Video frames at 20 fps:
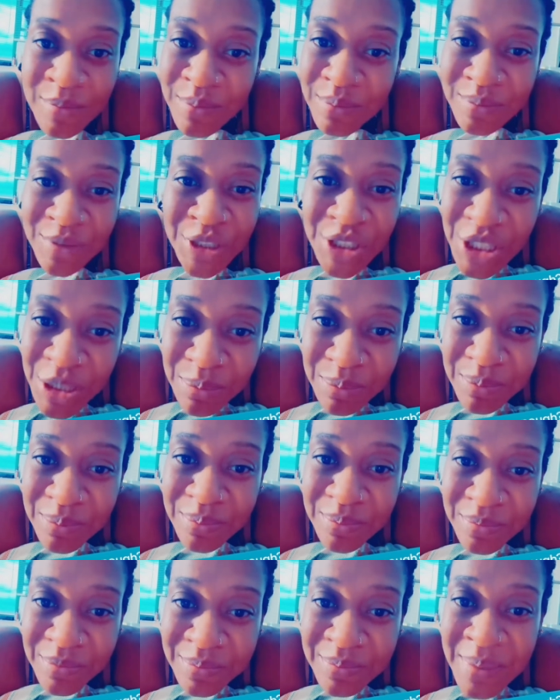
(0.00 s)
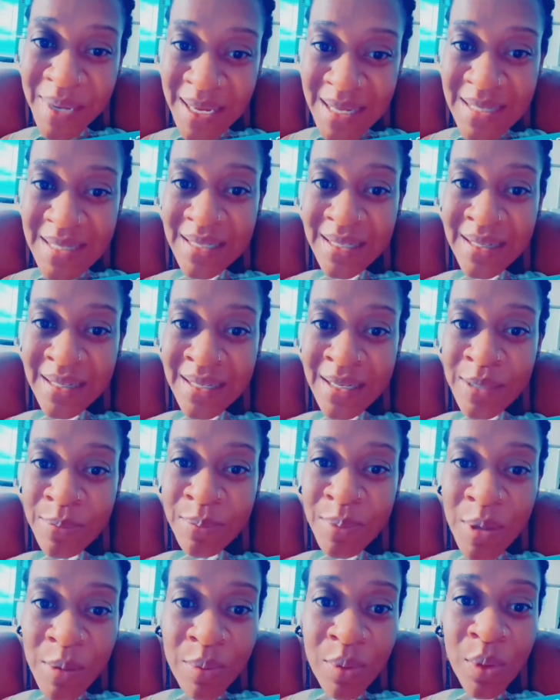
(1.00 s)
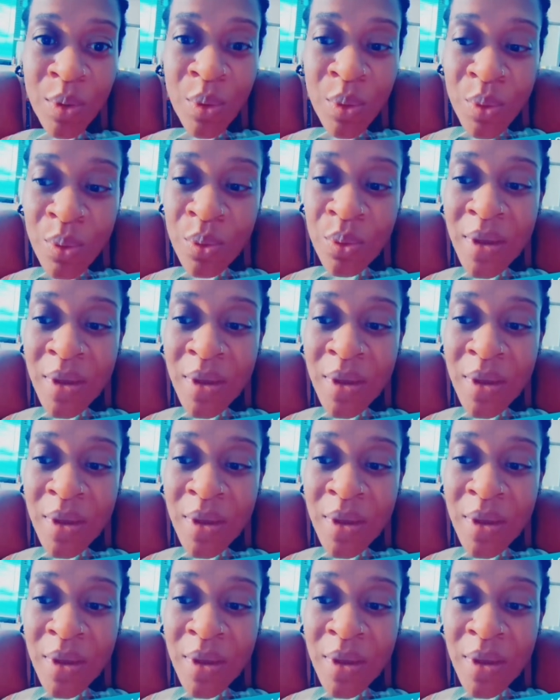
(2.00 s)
sheep, basically. People who